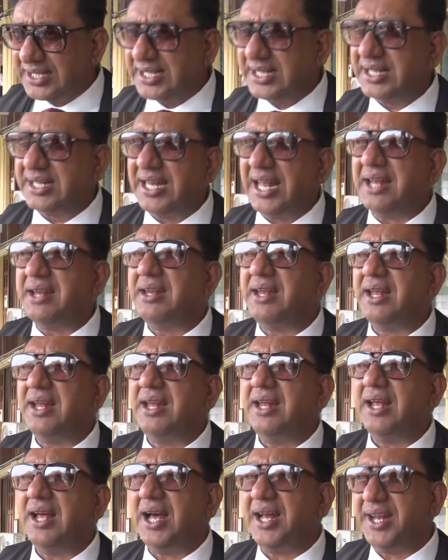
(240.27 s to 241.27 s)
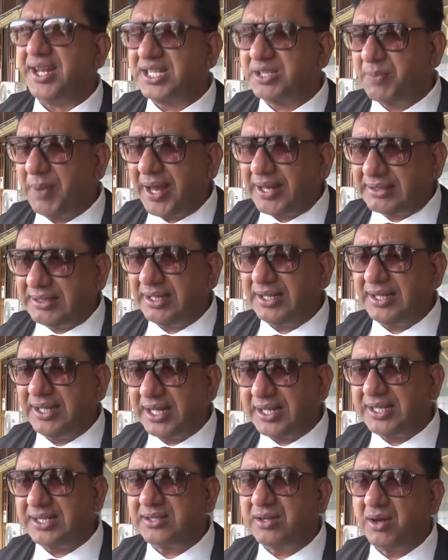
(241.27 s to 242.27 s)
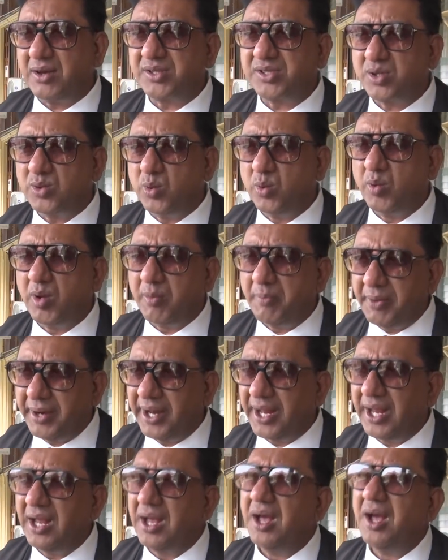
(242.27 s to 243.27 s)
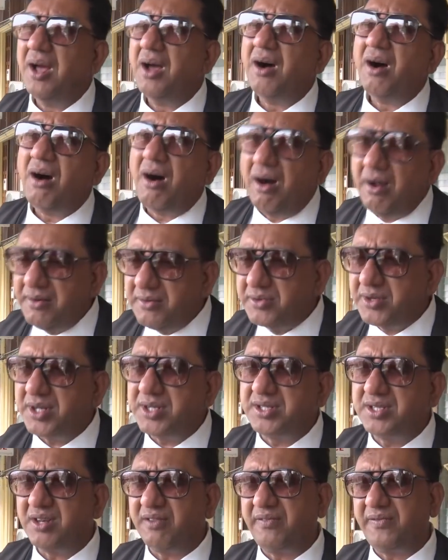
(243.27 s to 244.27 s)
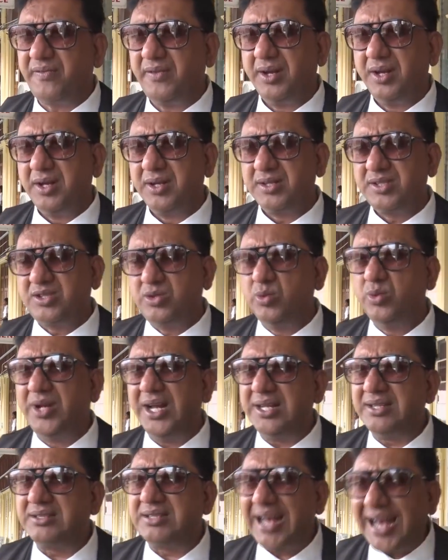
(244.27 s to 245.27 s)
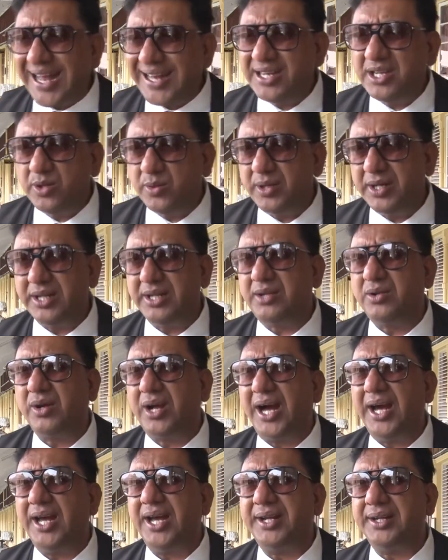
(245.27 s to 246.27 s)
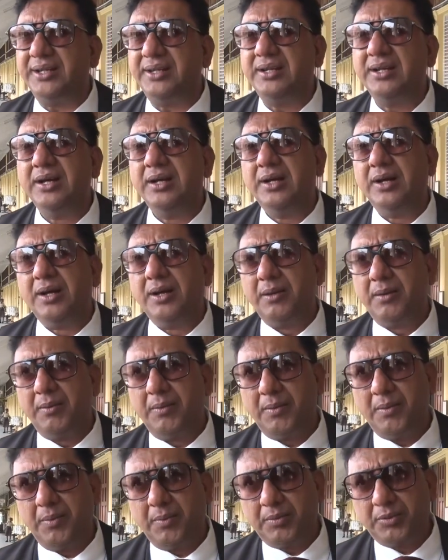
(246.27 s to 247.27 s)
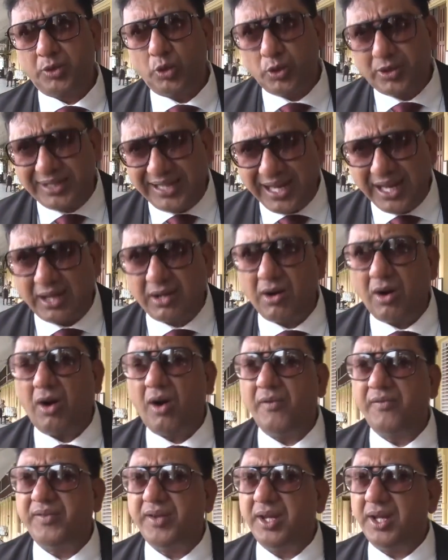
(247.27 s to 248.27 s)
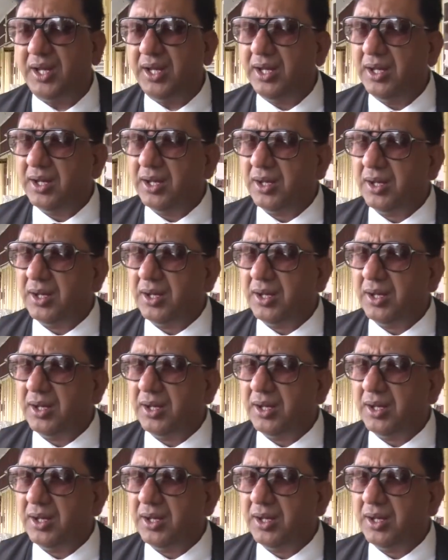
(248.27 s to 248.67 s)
is intended and expected that this law school will bring hundreds of students annually to Guyana to take off the